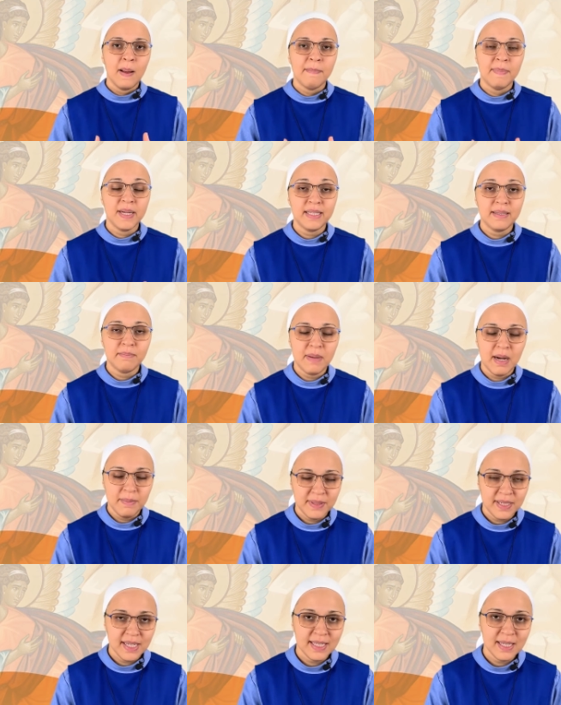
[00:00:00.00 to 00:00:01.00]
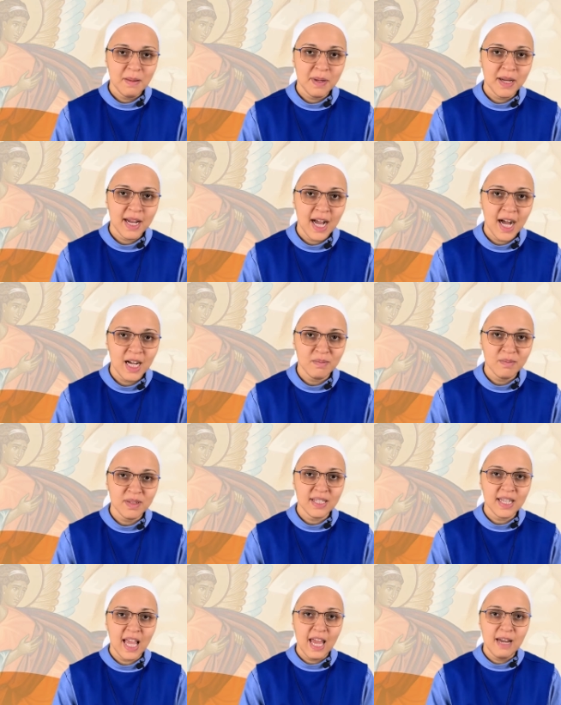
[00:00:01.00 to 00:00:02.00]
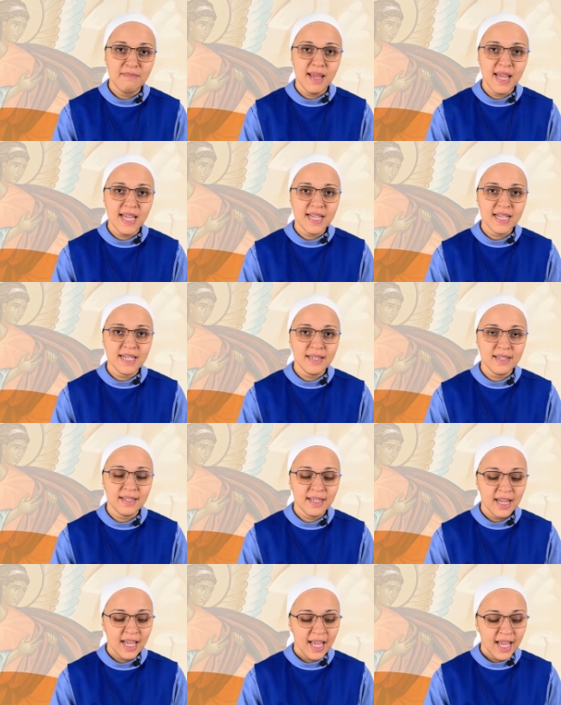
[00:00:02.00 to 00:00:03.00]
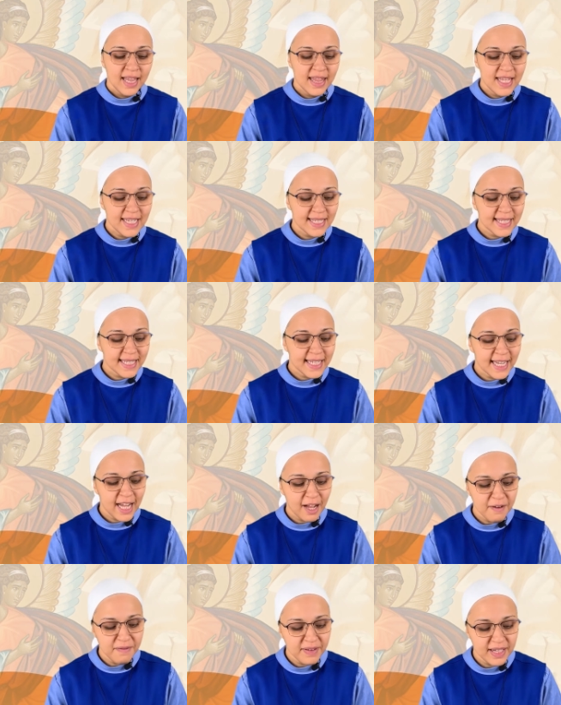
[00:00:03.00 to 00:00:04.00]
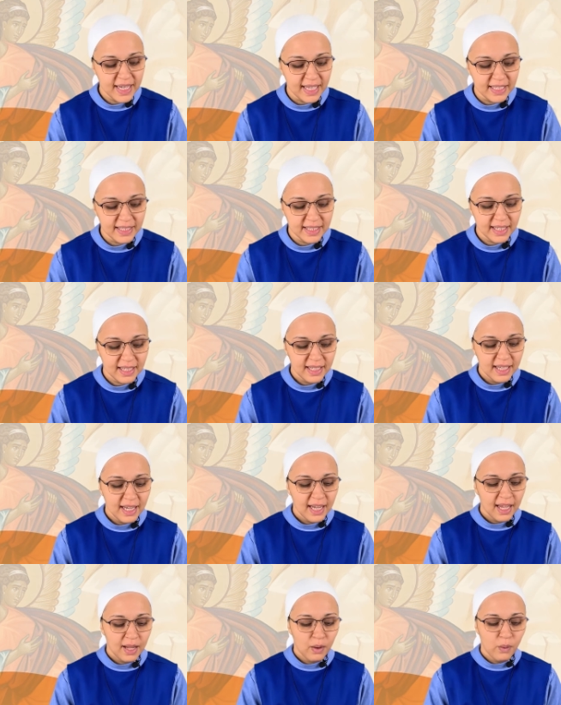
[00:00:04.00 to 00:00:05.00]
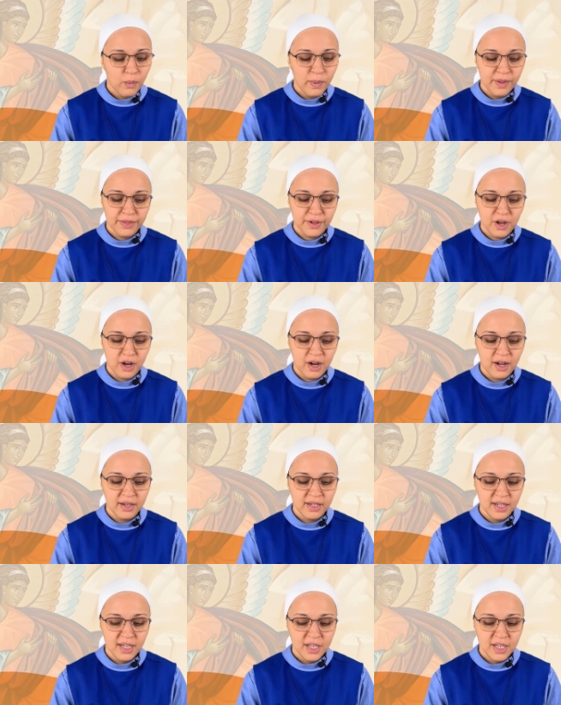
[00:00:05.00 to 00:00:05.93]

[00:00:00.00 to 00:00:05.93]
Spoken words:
But baptism comes and makes us this covenant with God.